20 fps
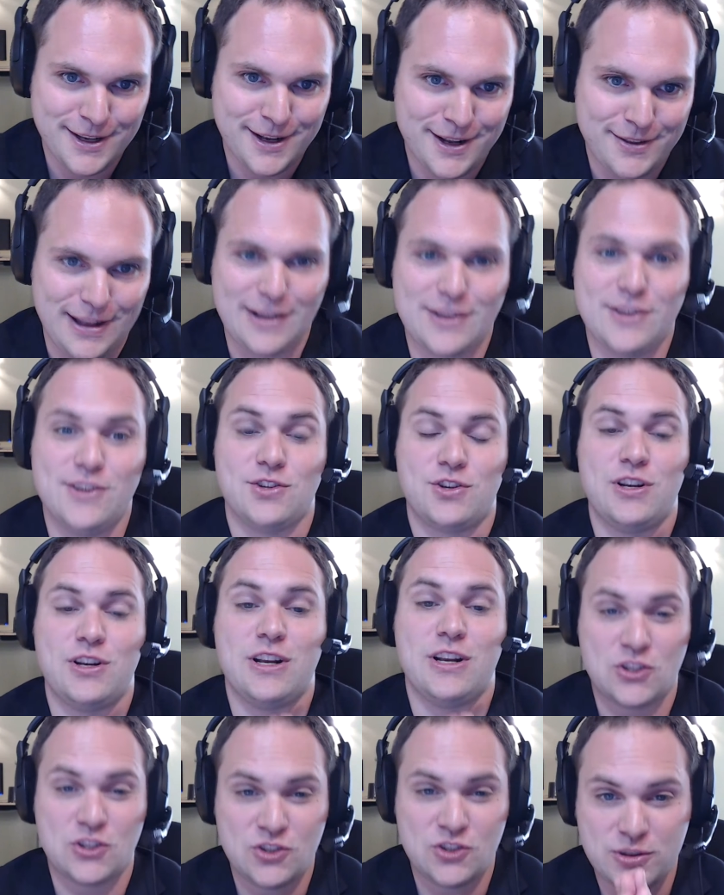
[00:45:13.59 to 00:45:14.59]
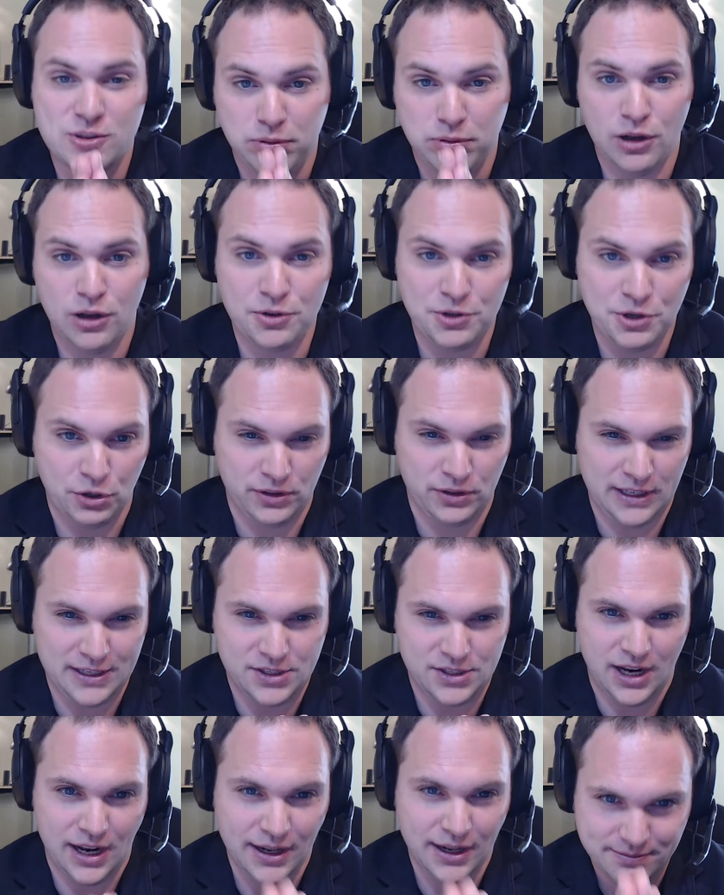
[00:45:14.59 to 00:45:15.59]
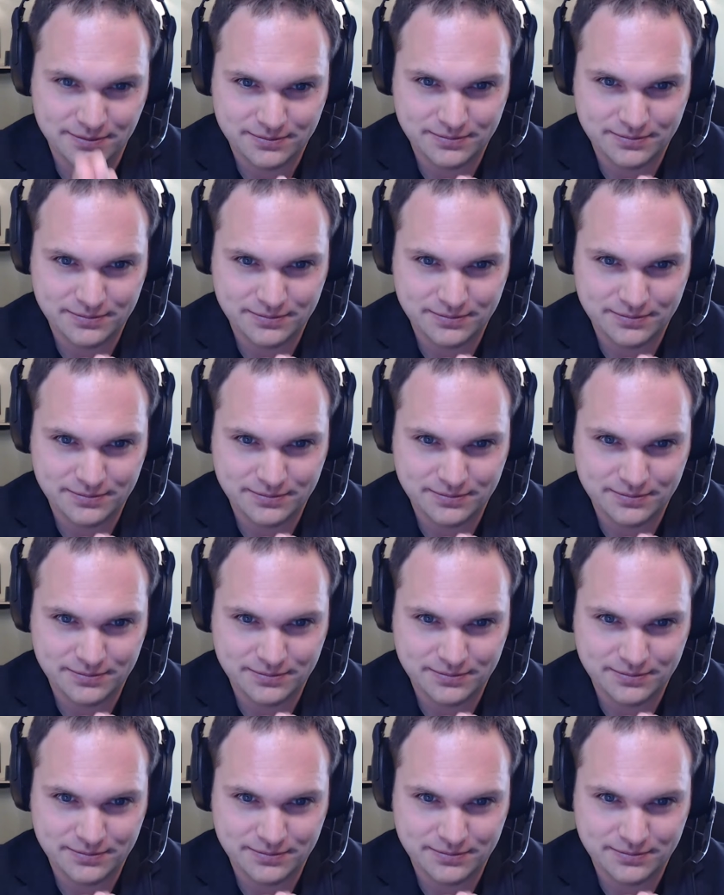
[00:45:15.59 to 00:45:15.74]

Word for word: that is could explode your lead gen.